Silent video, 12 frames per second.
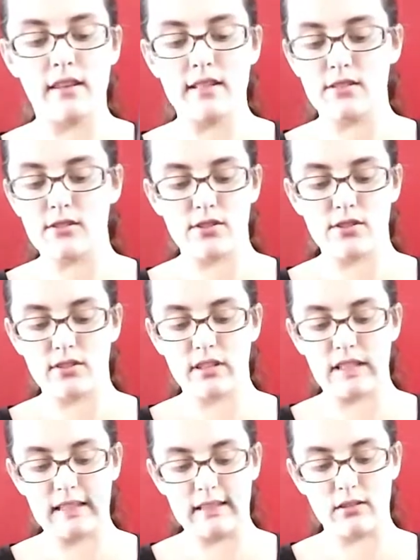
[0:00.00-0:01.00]
These are just
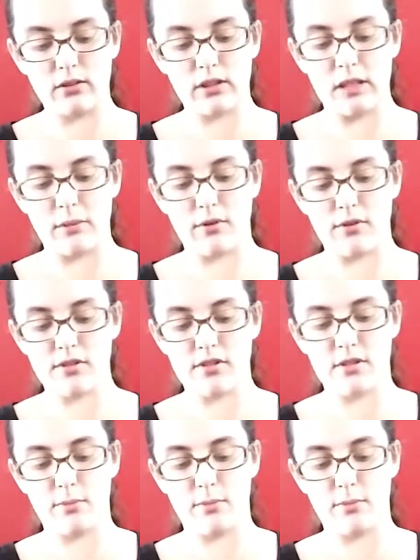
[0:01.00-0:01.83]
little keepers.